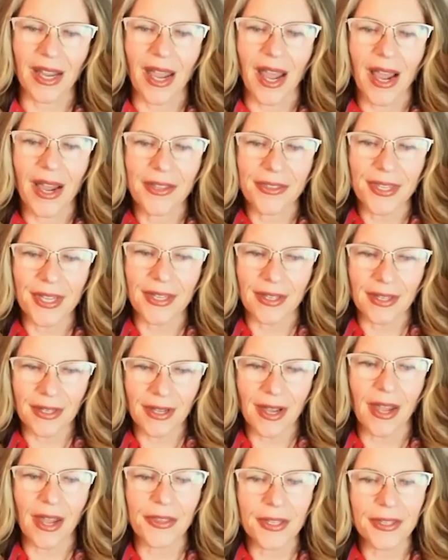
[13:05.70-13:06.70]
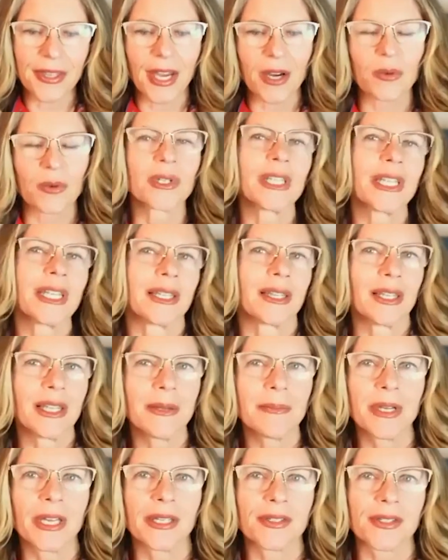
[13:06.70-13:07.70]
And I think that really
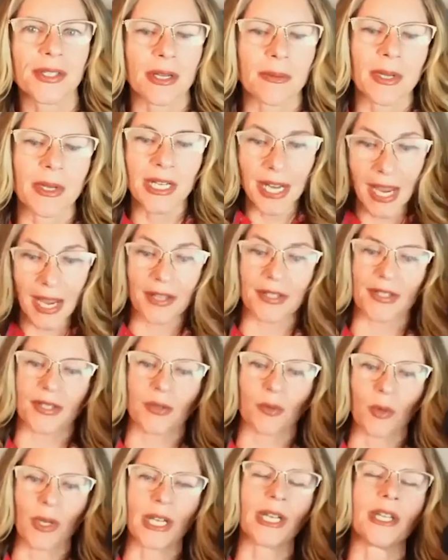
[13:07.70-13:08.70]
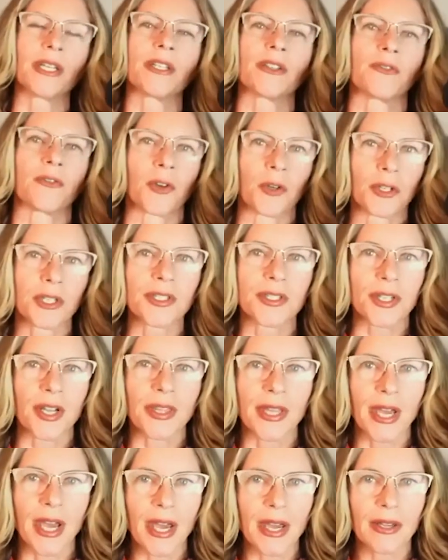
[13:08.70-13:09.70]
limits. I mean, yes, we need to focus
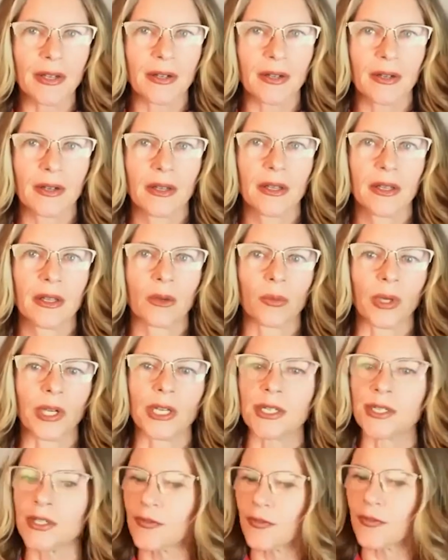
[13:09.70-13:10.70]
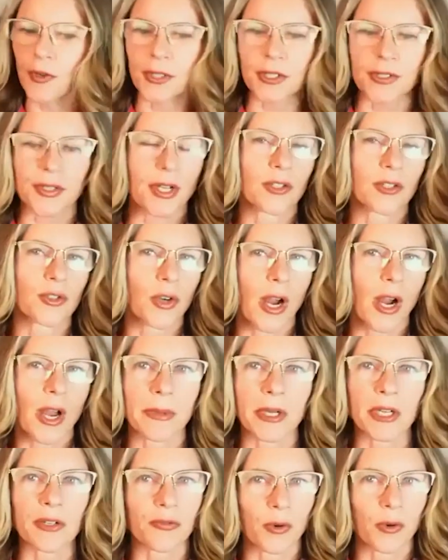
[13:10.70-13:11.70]
on that. We need to focus on
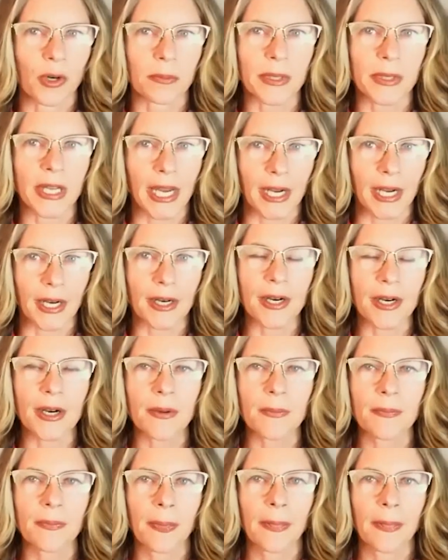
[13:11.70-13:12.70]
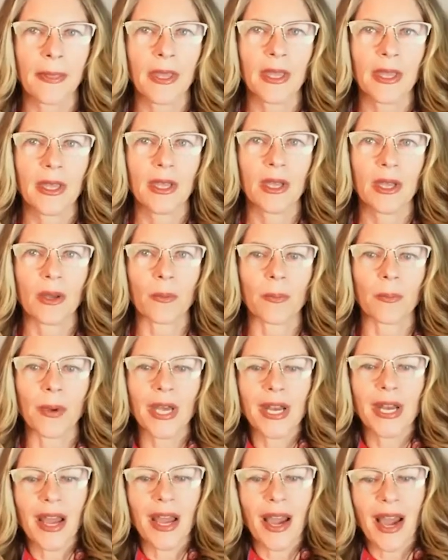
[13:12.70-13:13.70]
trauma-informed care.
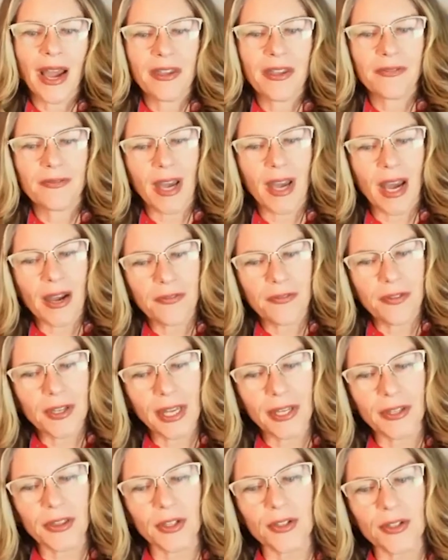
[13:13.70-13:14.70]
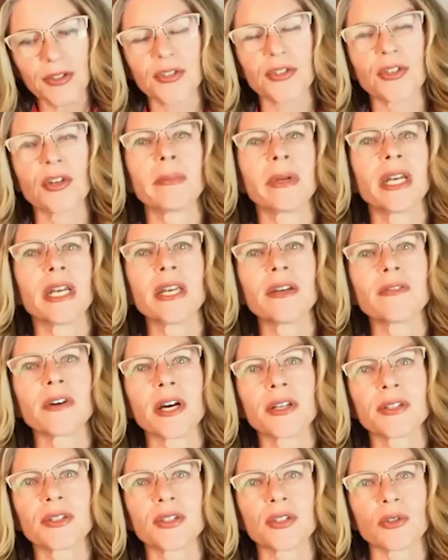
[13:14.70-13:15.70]
But I feel like there's so many of
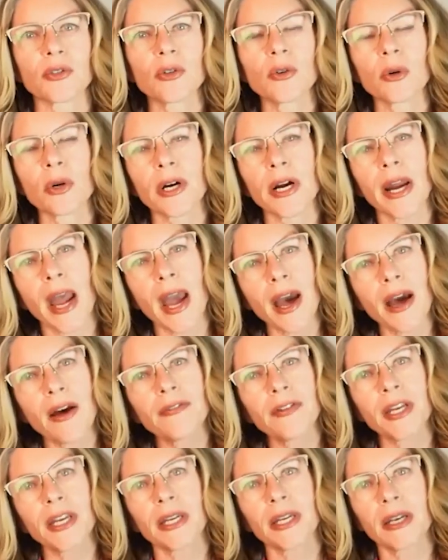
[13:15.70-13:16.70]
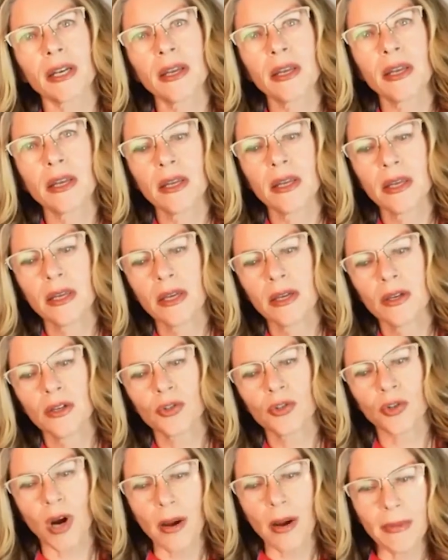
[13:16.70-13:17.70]
us who are having
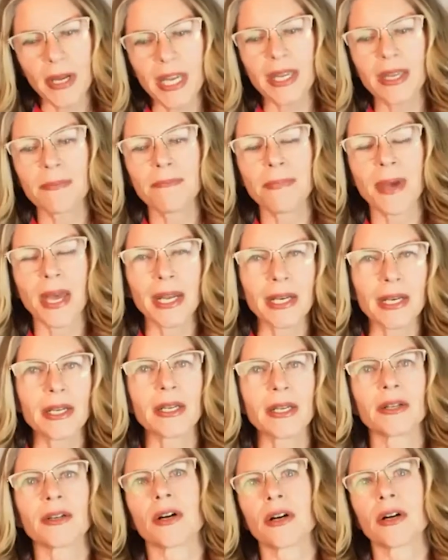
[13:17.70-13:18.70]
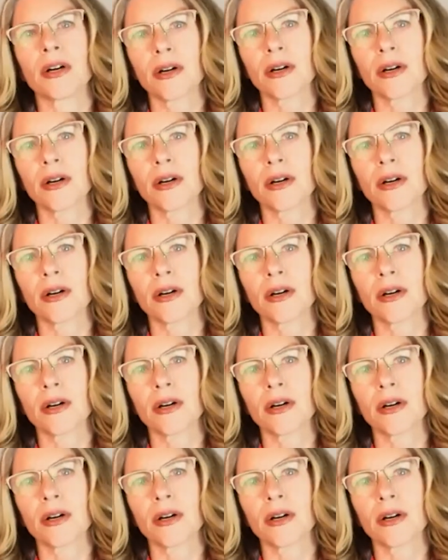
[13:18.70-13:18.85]
trauma embedded in